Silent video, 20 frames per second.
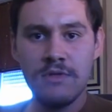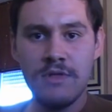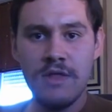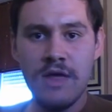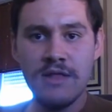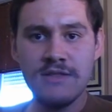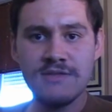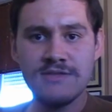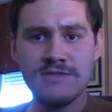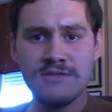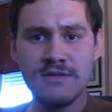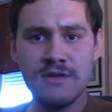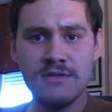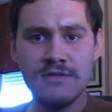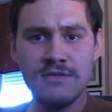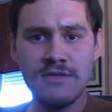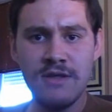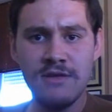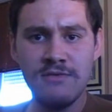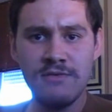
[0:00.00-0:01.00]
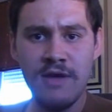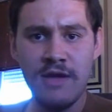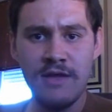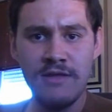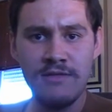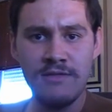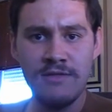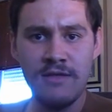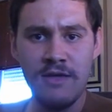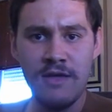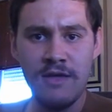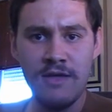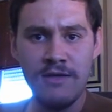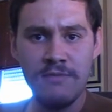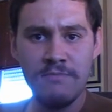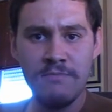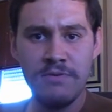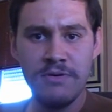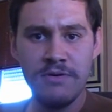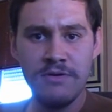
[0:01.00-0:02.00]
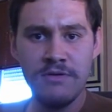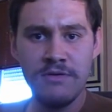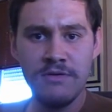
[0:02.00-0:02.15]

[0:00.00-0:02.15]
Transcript: that's not the right tape.